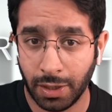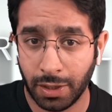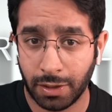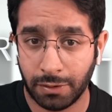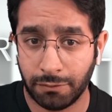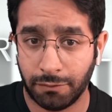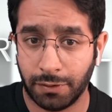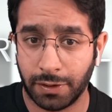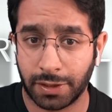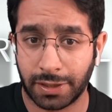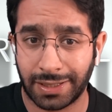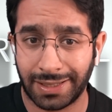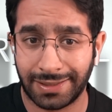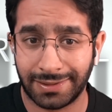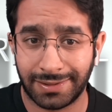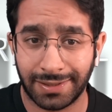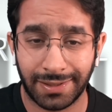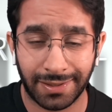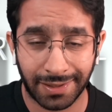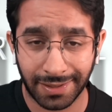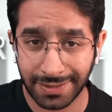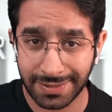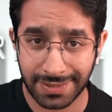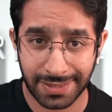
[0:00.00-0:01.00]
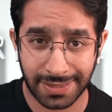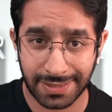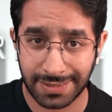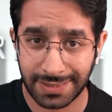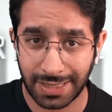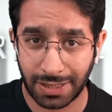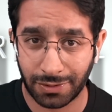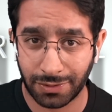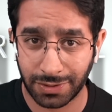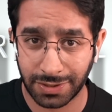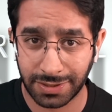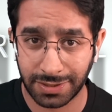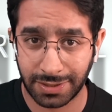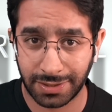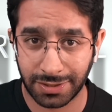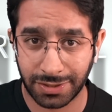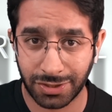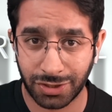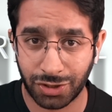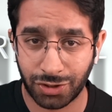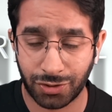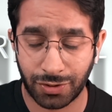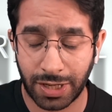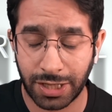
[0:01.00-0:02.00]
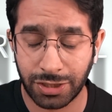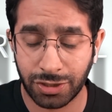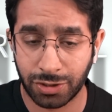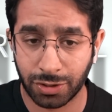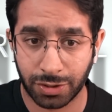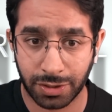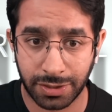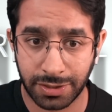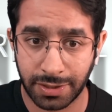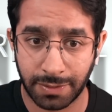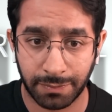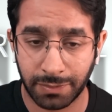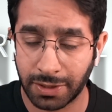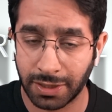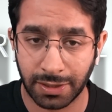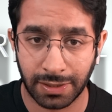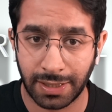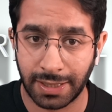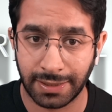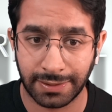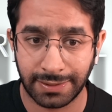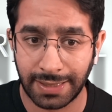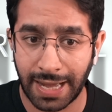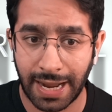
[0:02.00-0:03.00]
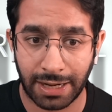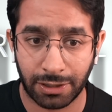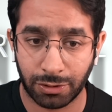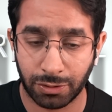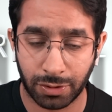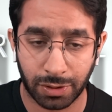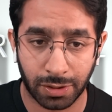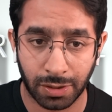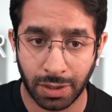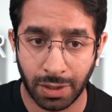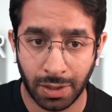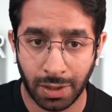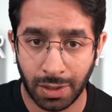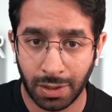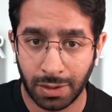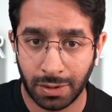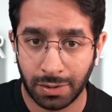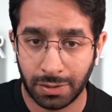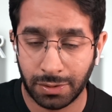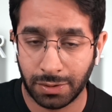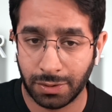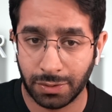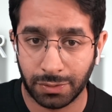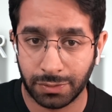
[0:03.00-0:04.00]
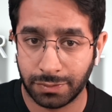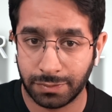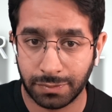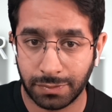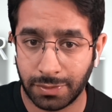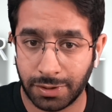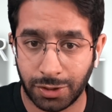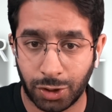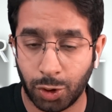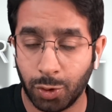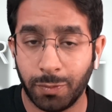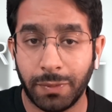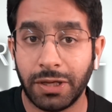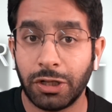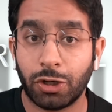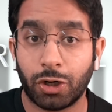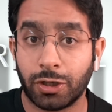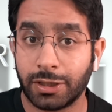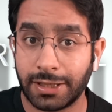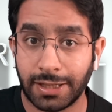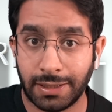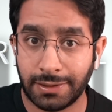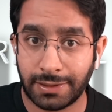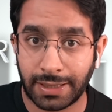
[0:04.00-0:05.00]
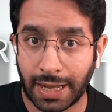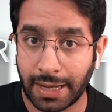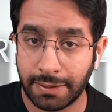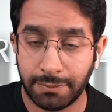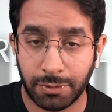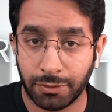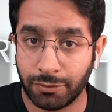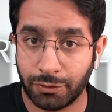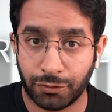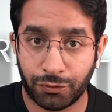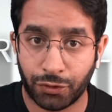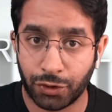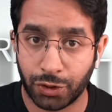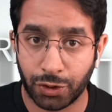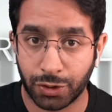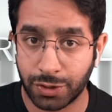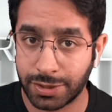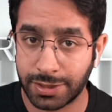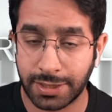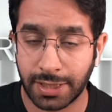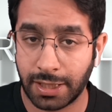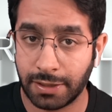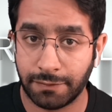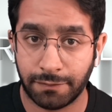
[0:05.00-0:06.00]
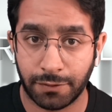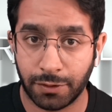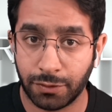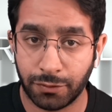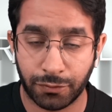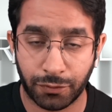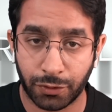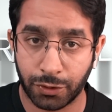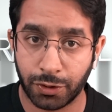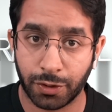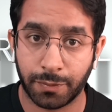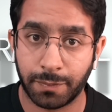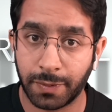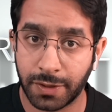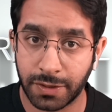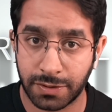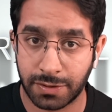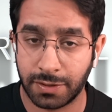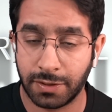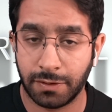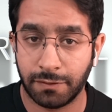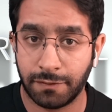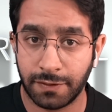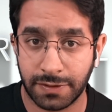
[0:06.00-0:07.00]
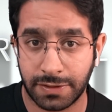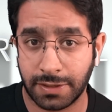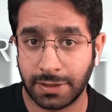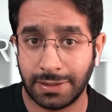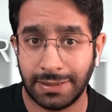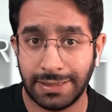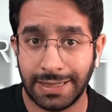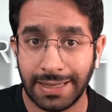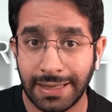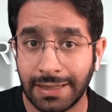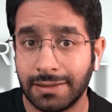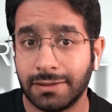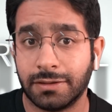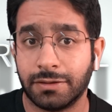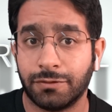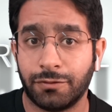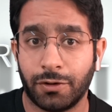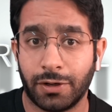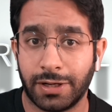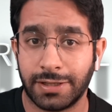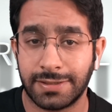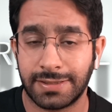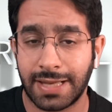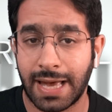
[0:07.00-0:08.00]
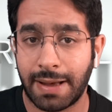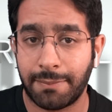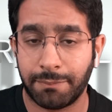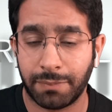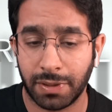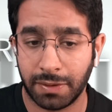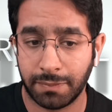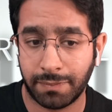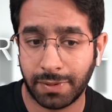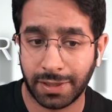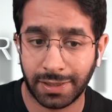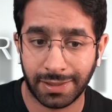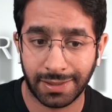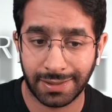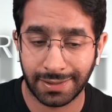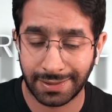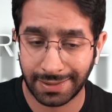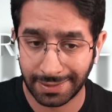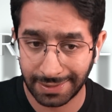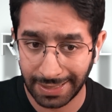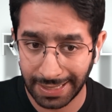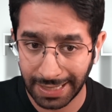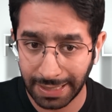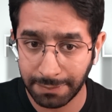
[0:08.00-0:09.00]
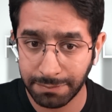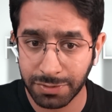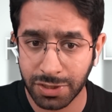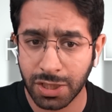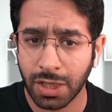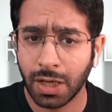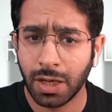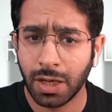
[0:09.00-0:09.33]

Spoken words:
working 36 hours in a stretch or something like that. Or, you may not get time even for yourself, even for your personal physical health, for example. But at Aiims,